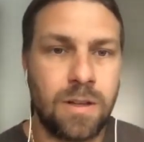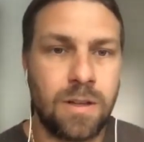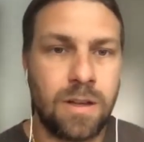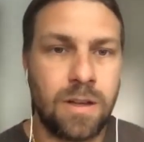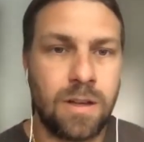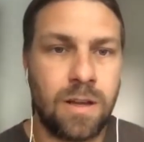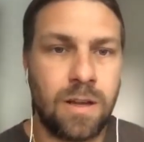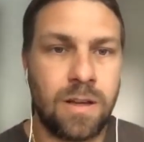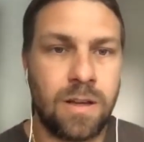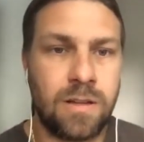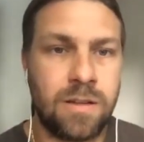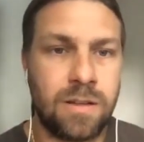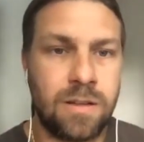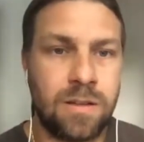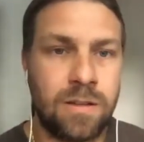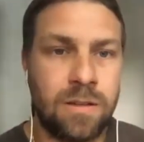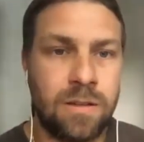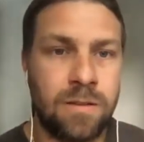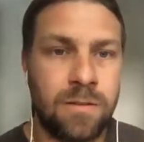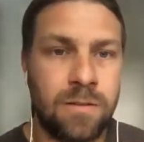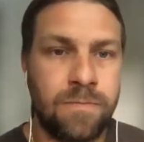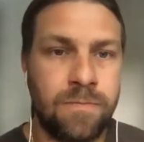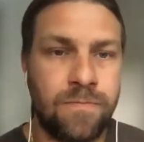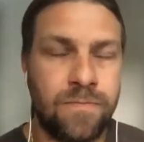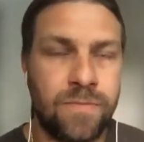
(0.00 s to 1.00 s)
And
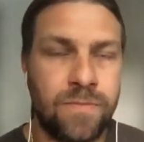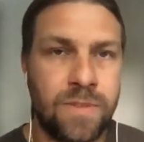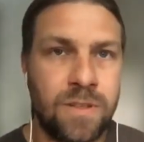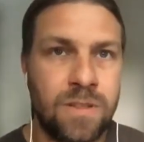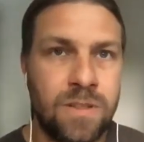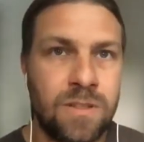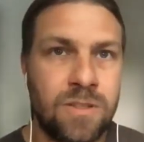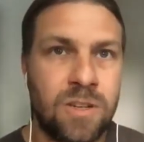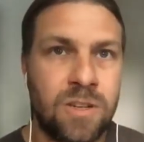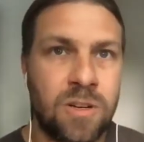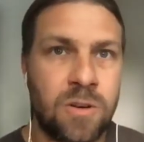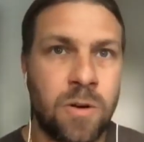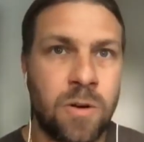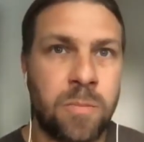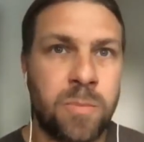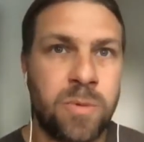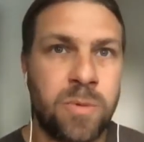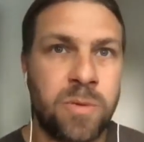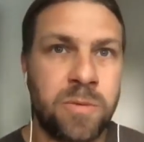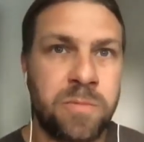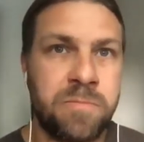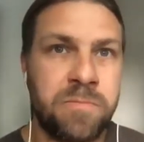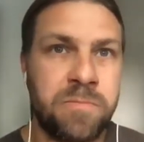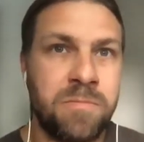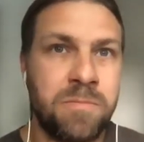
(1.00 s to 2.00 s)

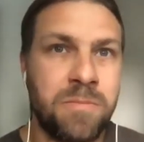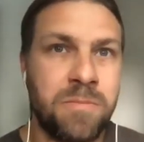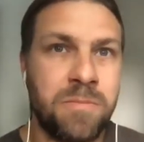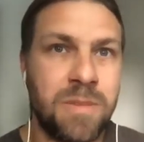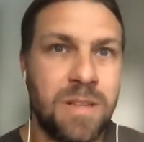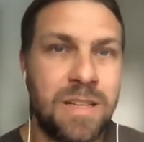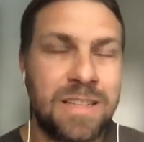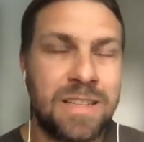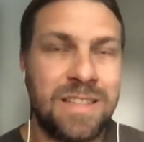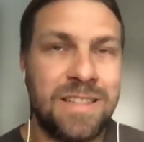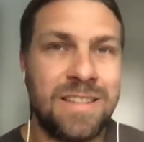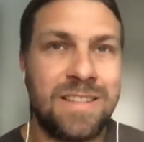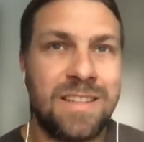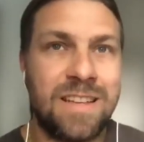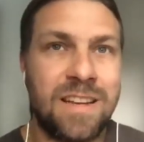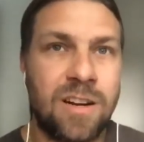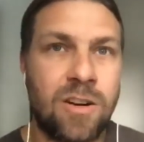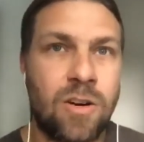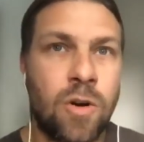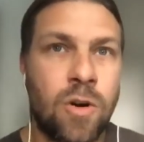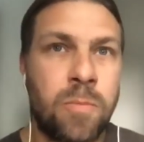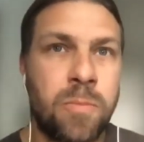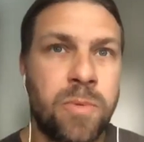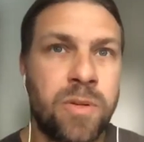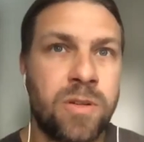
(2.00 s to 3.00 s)

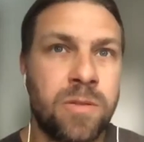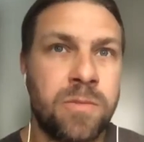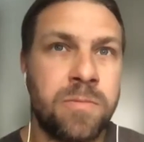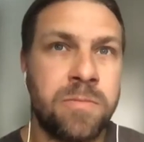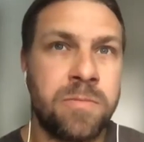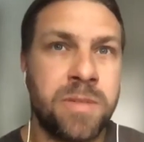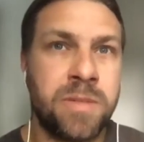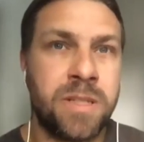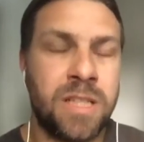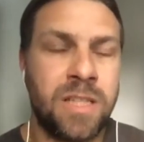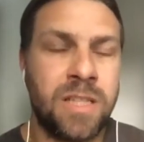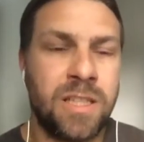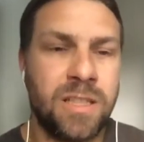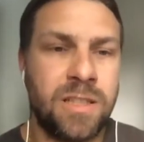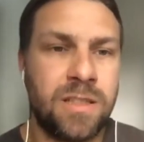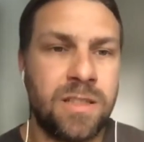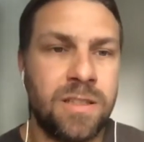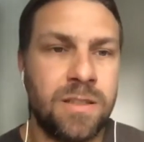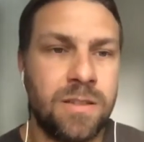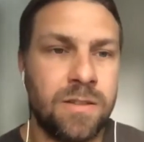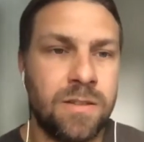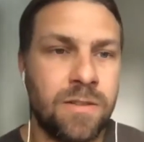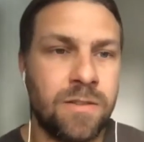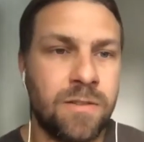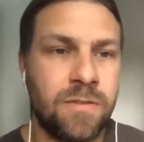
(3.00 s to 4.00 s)
interoperability
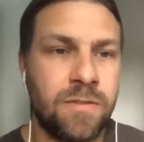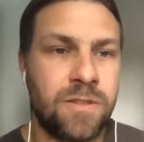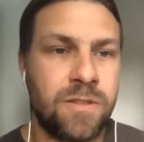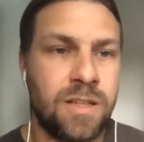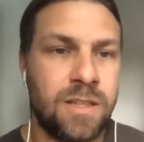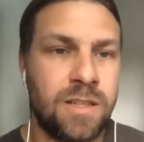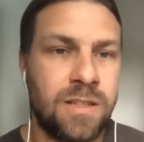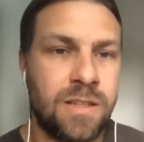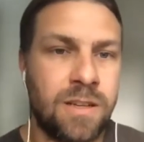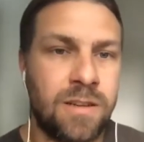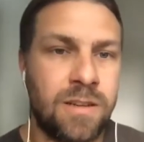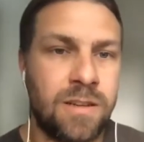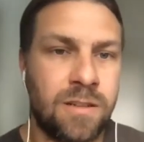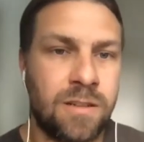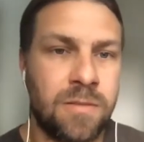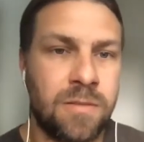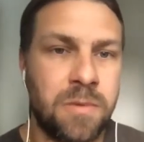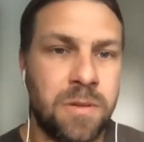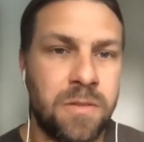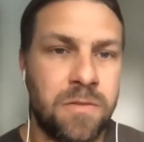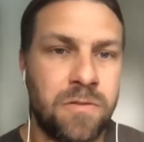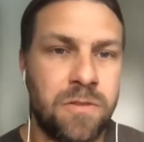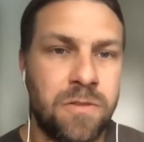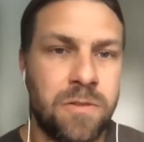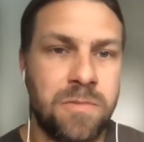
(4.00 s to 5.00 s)
of data
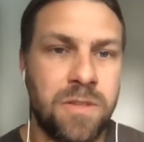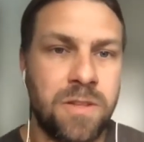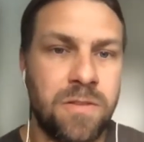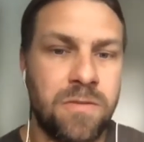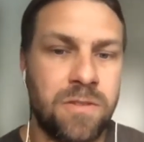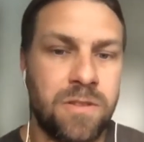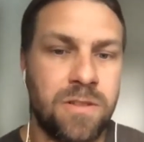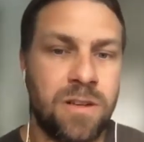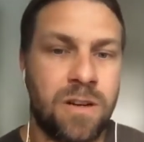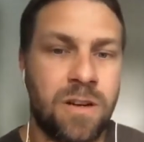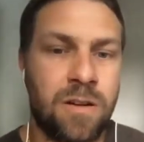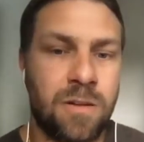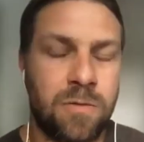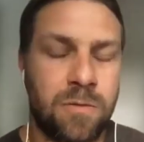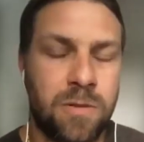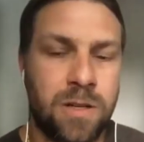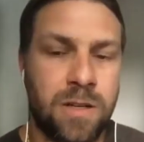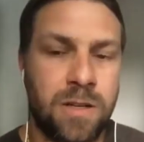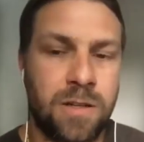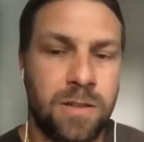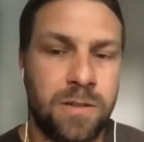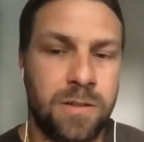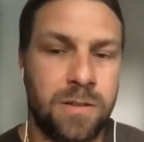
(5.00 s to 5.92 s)
coming from different hardware